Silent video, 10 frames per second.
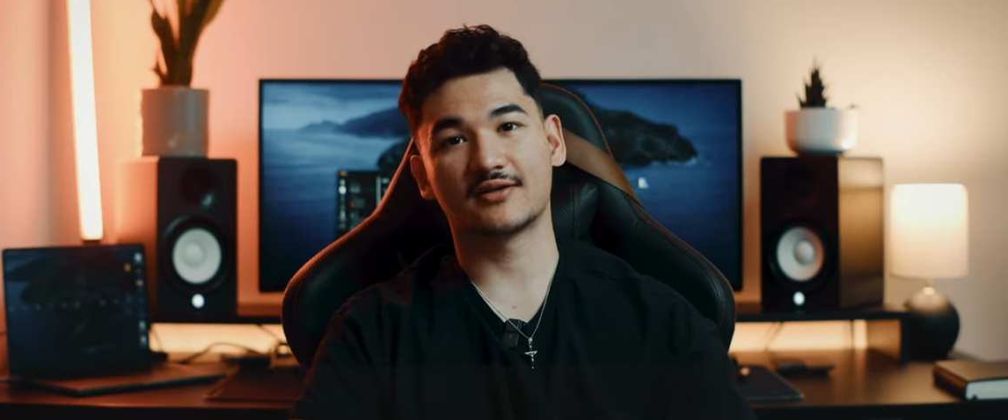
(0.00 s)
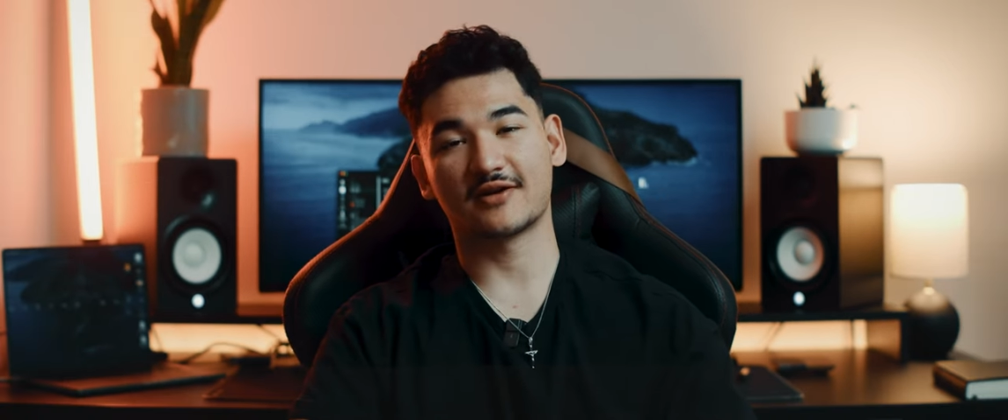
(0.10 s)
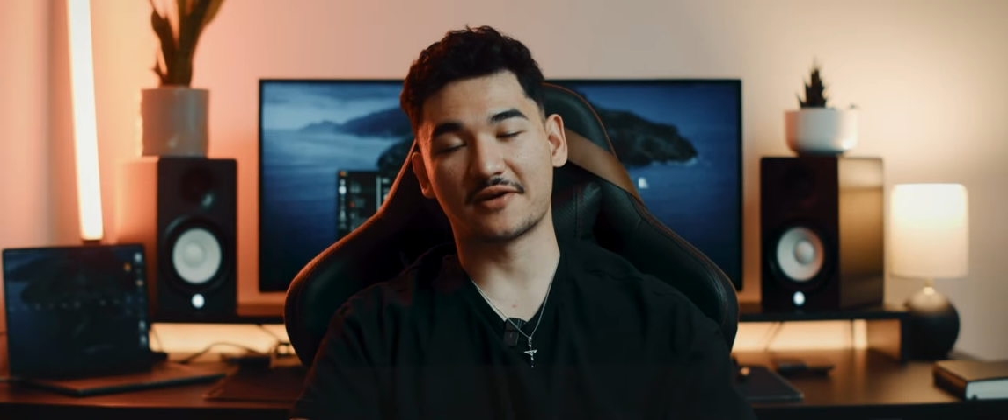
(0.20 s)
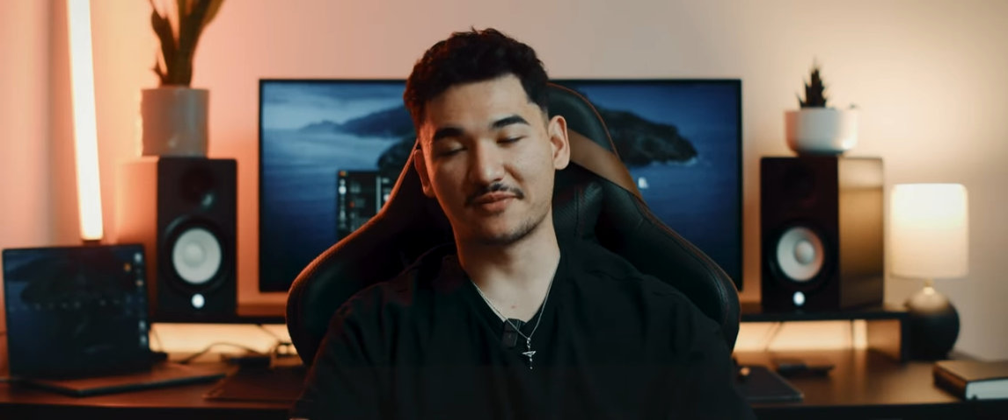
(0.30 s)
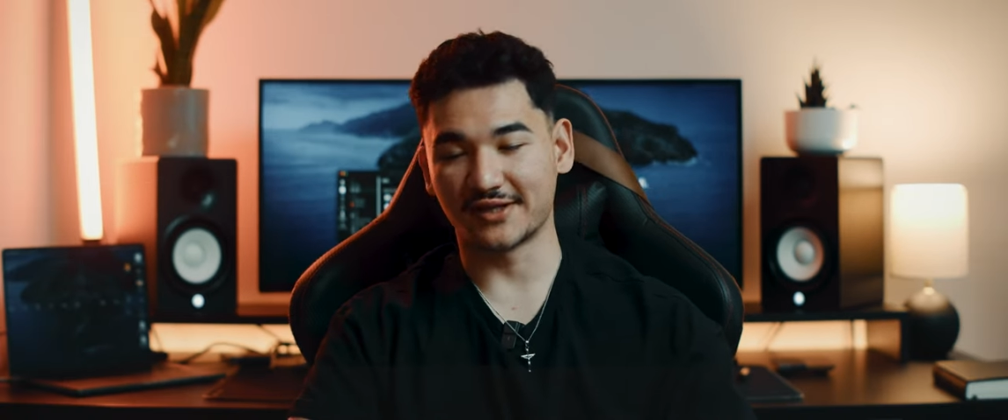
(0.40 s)

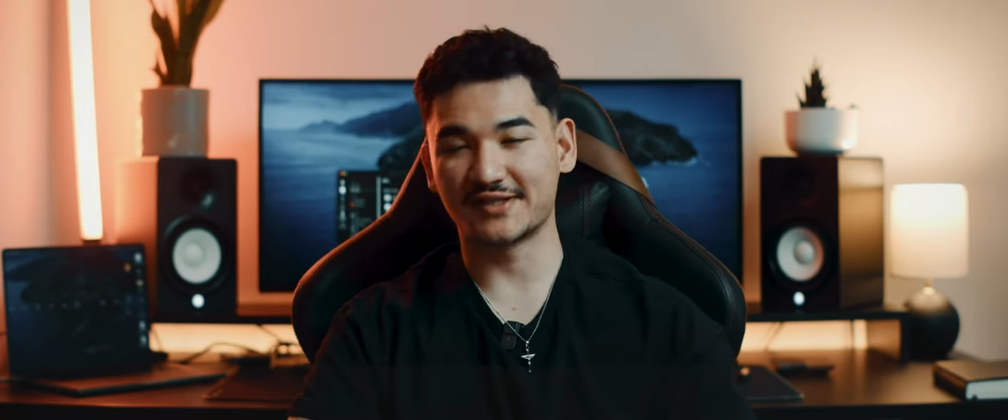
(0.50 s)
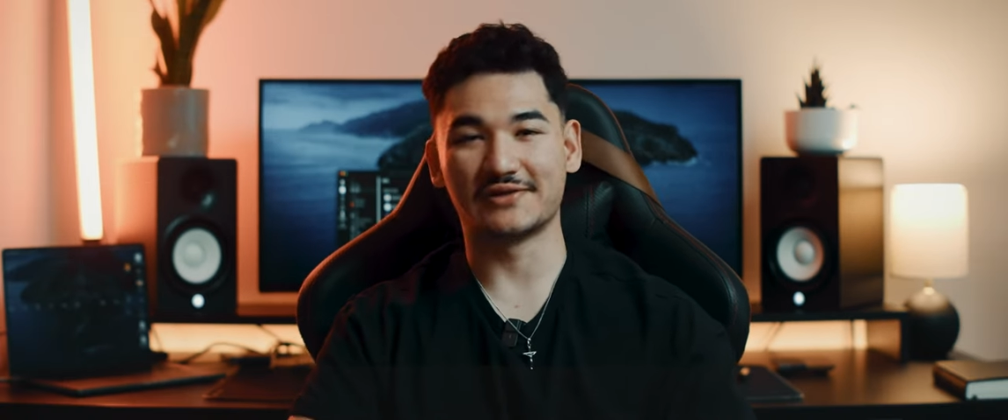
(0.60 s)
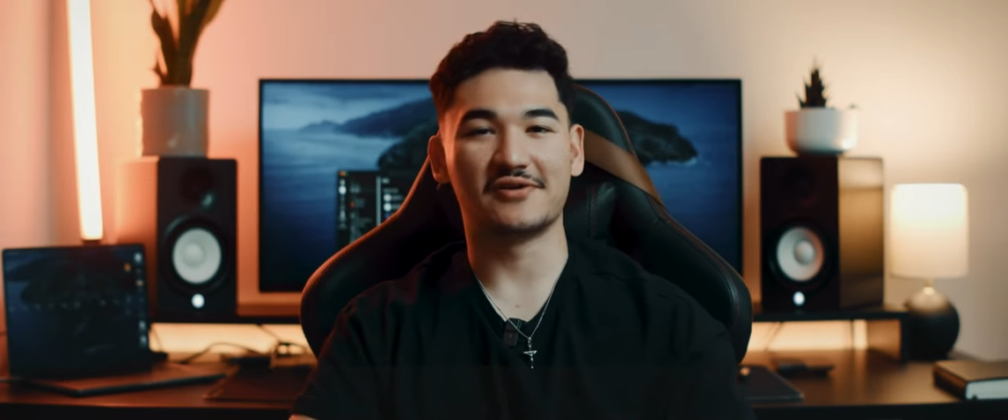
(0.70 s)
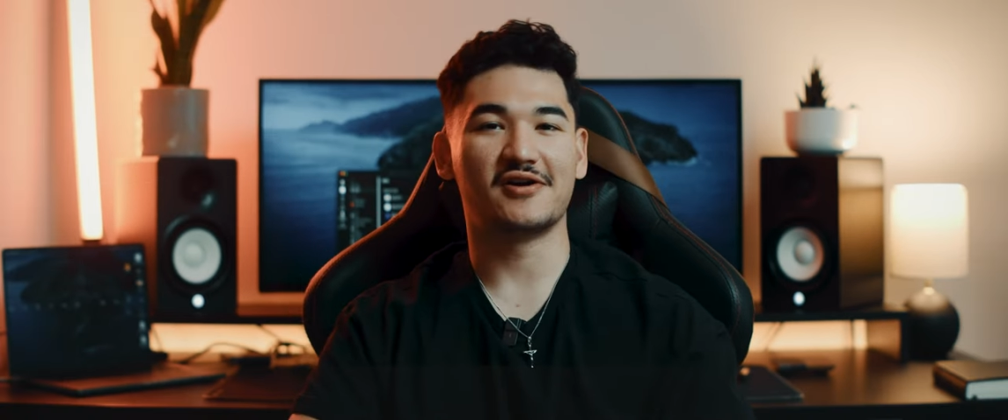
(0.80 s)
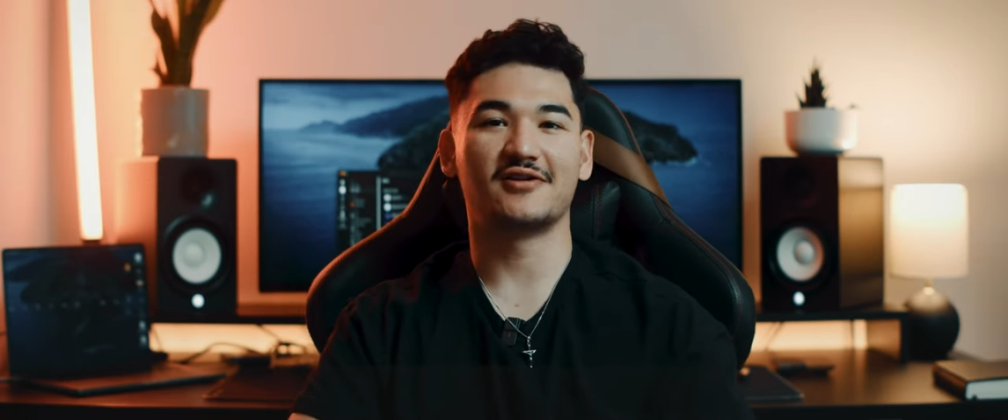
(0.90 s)
God bless
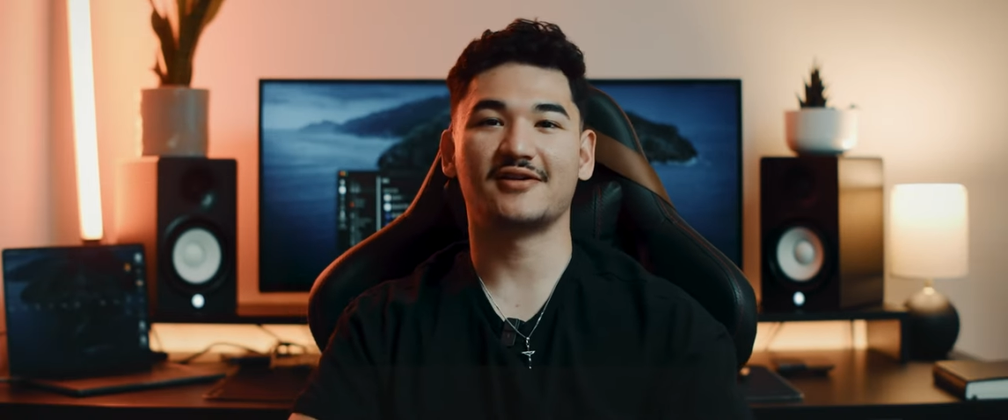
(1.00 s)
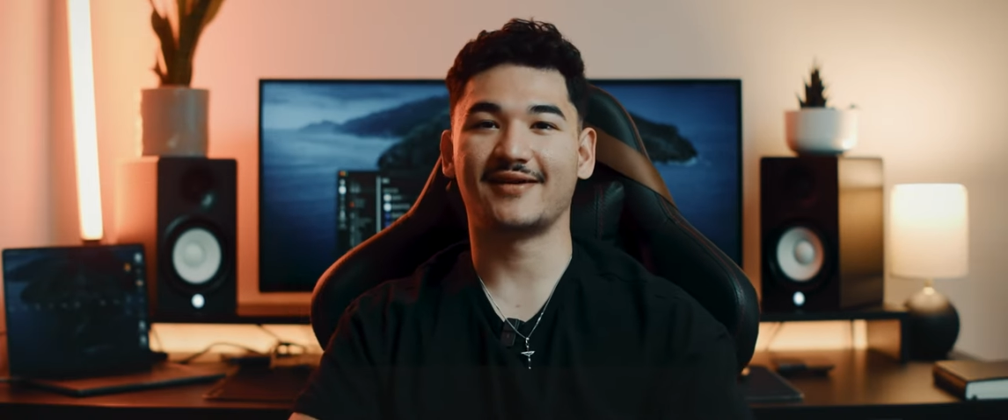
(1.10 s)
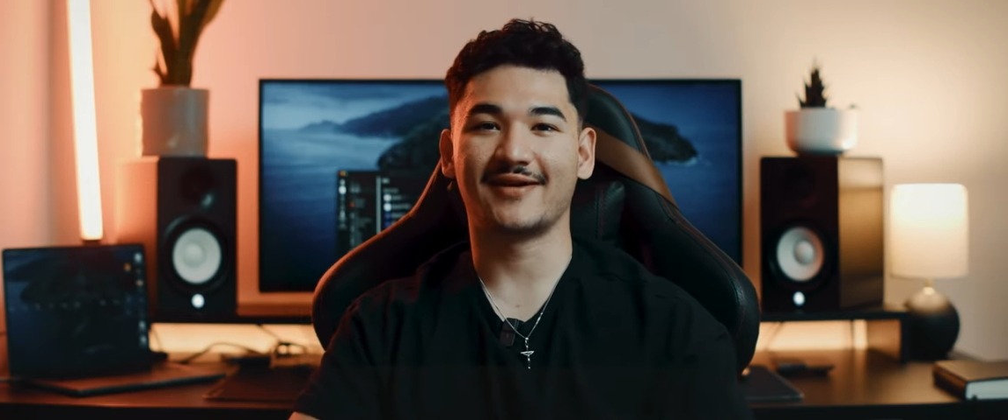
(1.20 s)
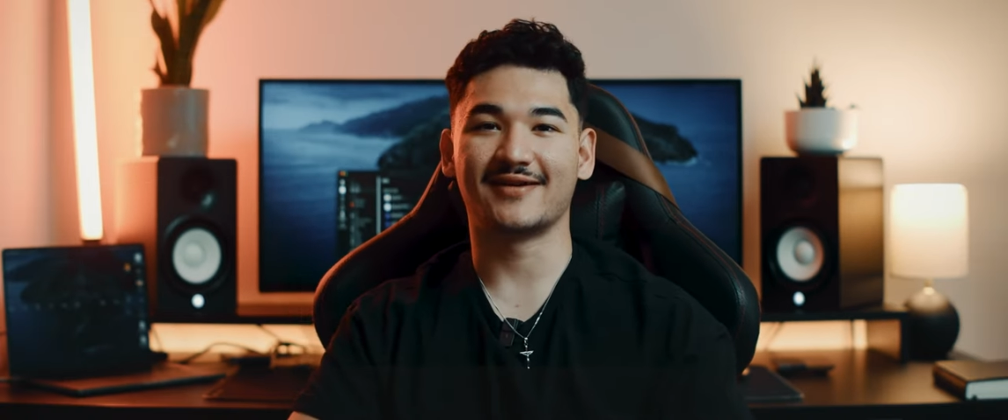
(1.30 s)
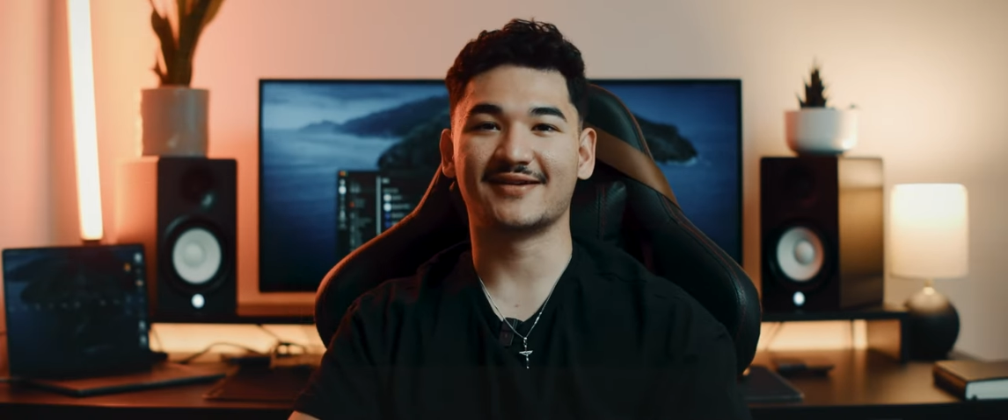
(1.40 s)
you all, and